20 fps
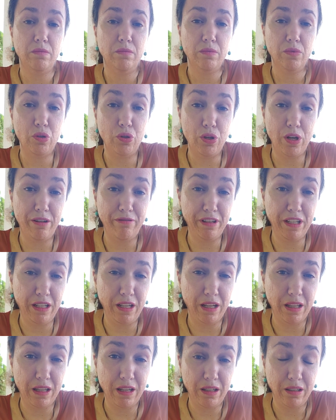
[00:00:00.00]
Do you have
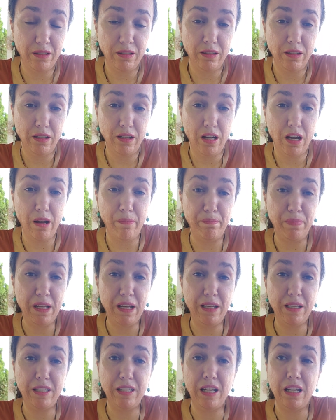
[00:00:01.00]
any idea? A
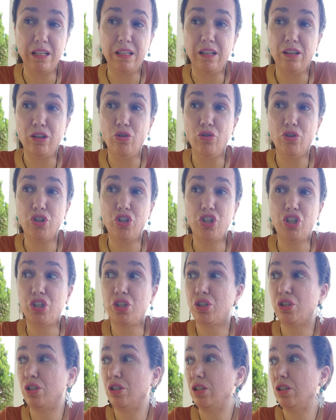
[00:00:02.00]
place that looks,